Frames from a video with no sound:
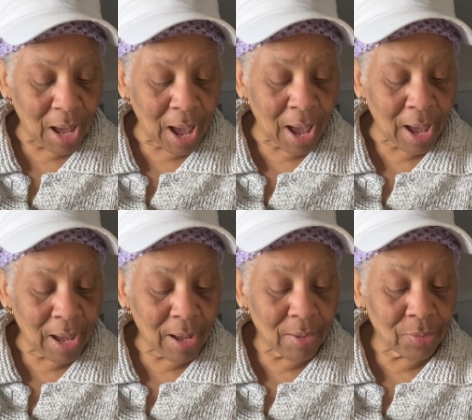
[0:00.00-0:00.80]

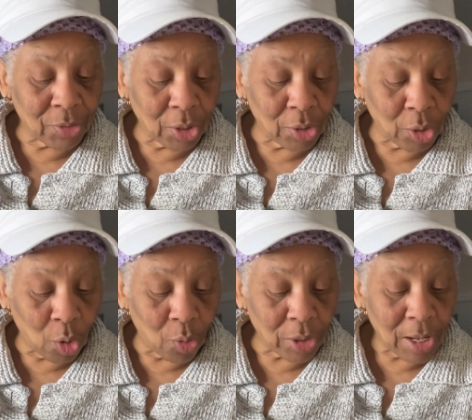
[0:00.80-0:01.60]
I, the
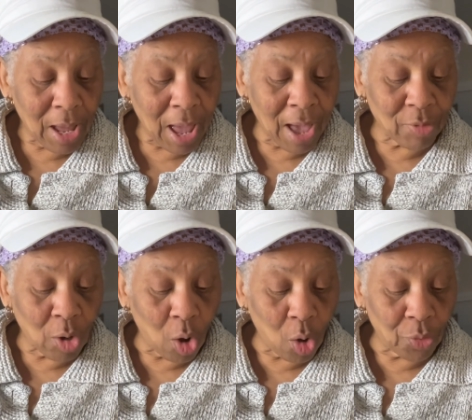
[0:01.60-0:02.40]
Lord, have
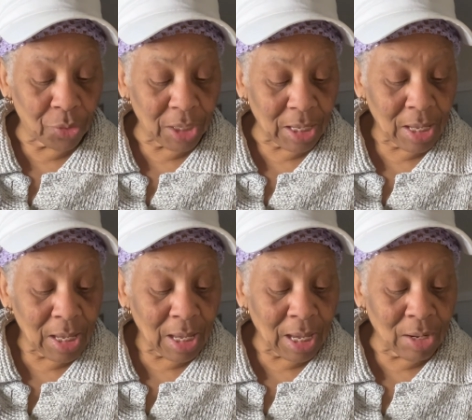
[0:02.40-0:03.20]
called thee
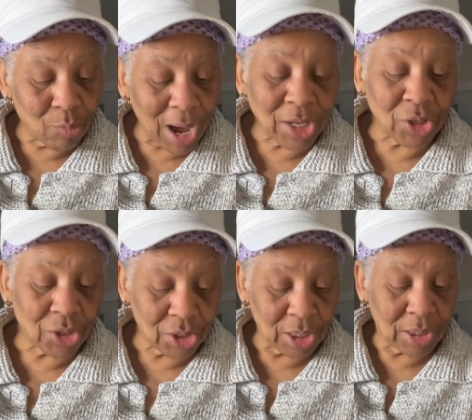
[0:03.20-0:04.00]
in
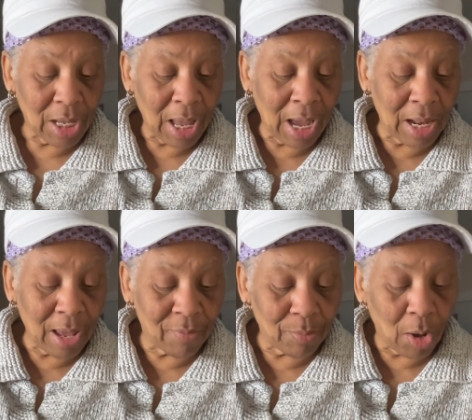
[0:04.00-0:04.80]
righteousness and
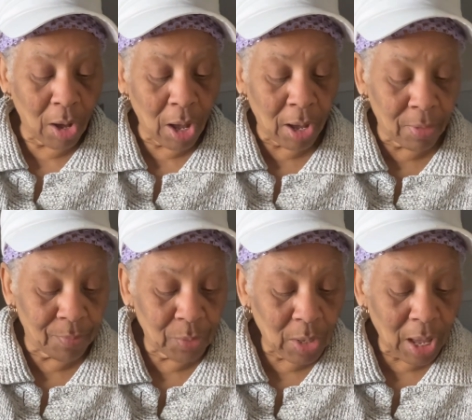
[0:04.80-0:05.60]
have uh,
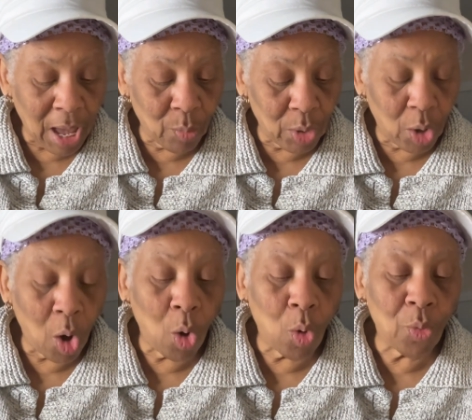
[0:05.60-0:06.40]
and will
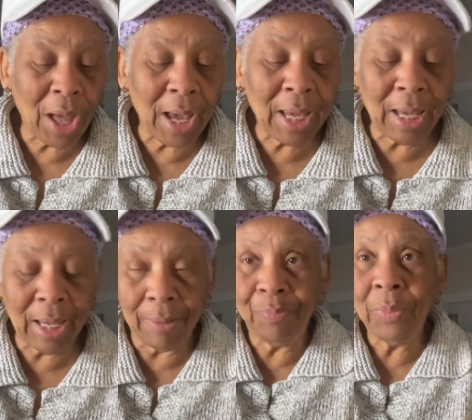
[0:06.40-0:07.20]
hold thy
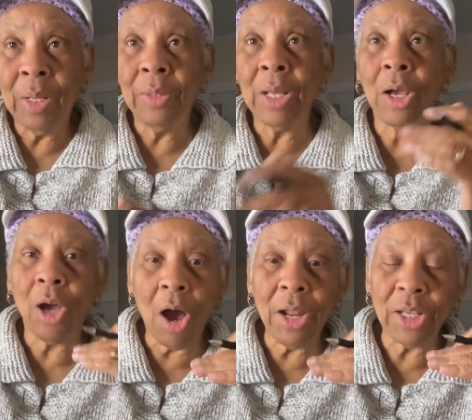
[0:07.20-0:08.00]
hand. Now
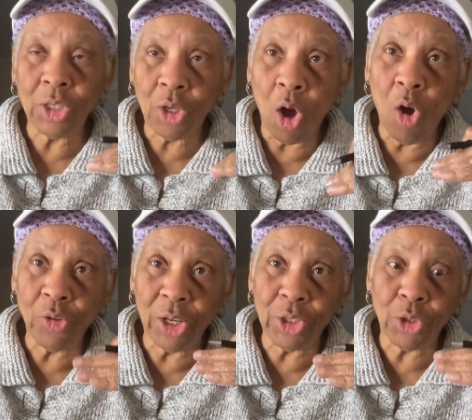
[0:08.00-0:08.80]
God has
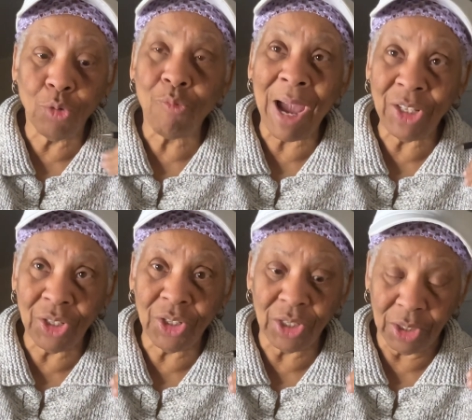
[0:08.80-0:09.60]
called us to
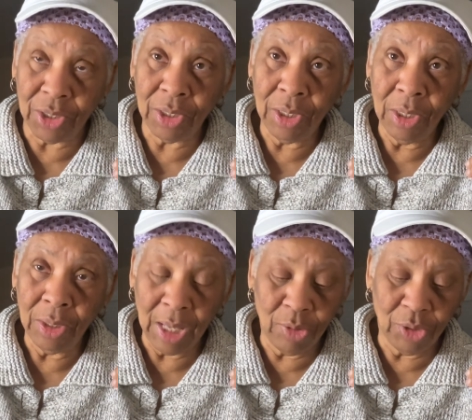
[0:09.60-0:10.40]
righteousness.
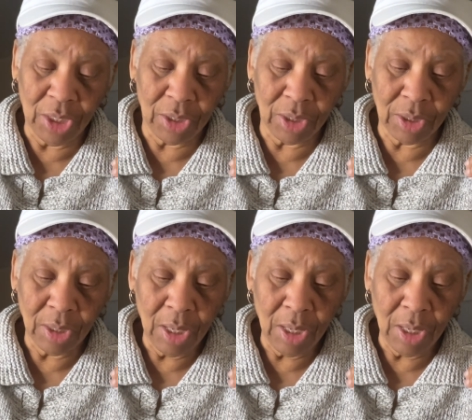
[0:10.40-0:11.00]
Thank you, Jesus.